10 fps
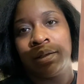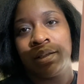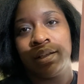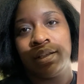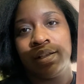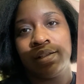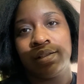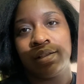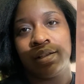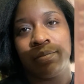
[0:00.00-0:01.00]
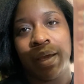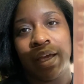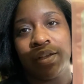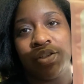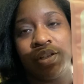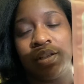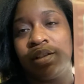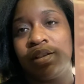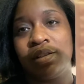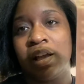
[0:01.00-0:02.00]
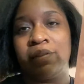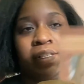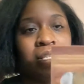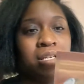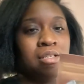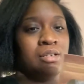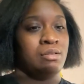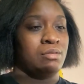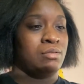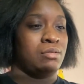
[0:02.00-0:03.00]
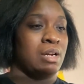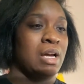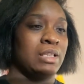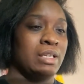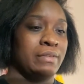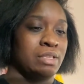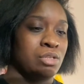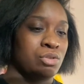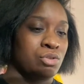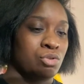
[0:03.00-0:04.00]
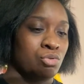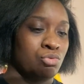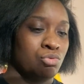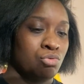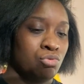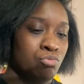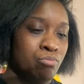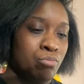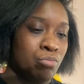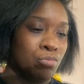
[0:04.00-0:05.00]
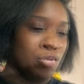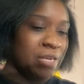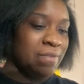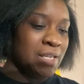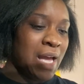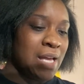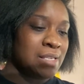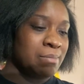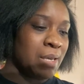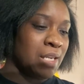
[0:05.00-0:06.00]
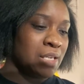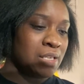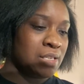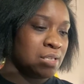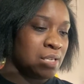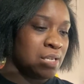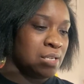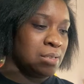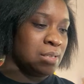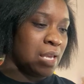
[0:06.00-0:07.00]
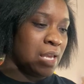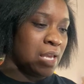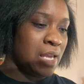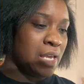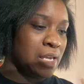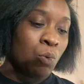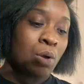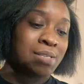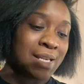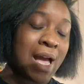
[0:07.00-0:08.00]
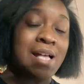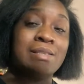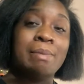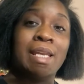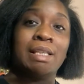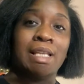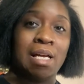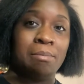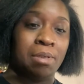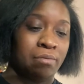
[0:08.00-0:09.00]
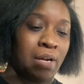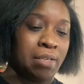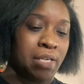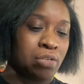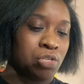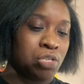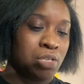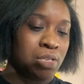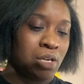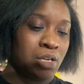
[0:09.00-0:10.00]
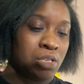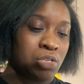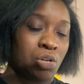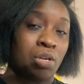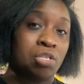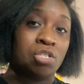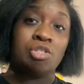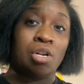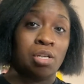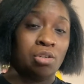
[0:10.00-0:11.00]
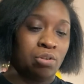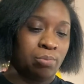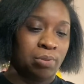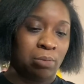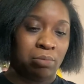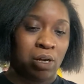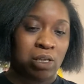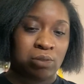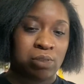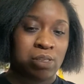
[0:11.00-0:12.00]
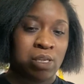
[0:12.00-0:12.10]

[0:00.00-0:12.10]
This packaging is everything, y'all. I love it so much. JV Cosmetics is it's a cosmetic line, but right now she just she's starting off with the brows.